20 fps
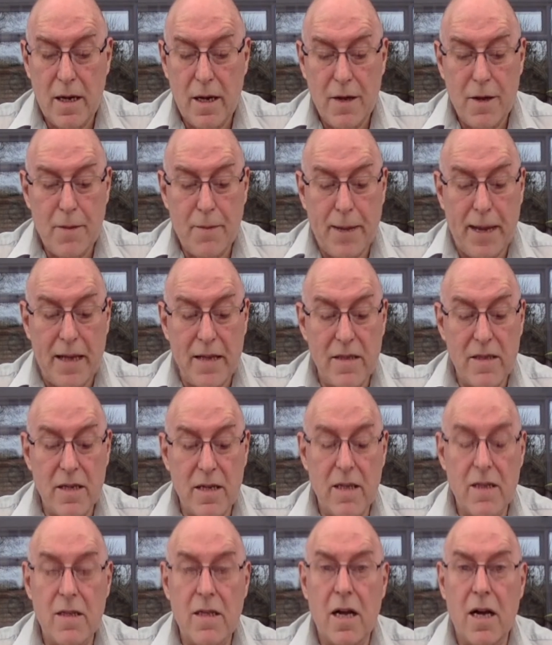The
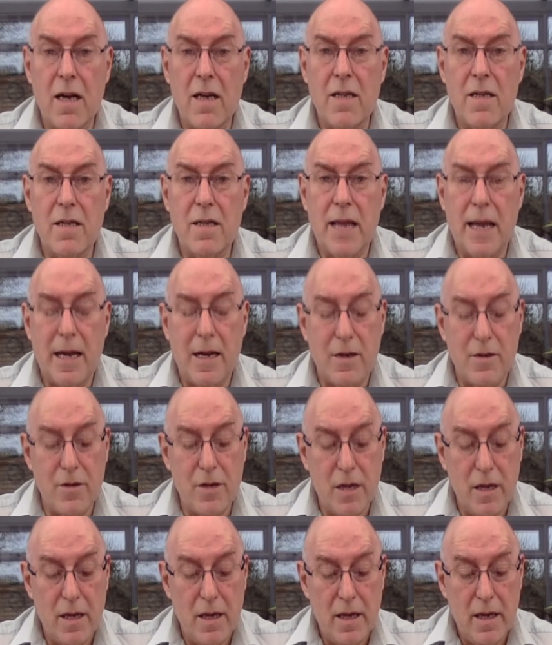panting dies down.
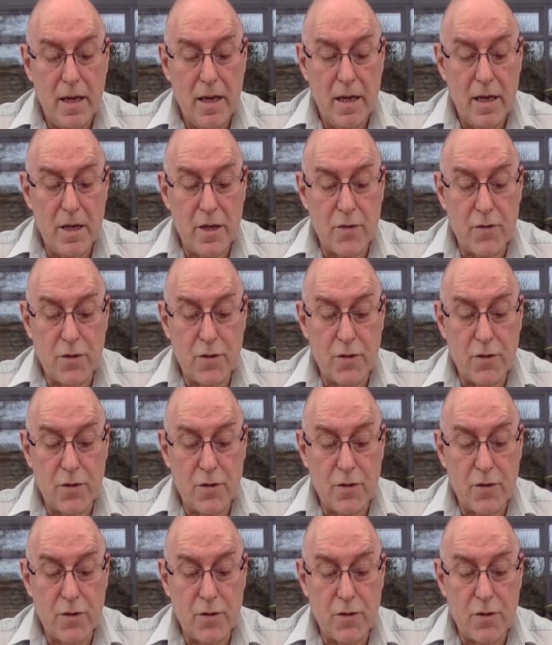It's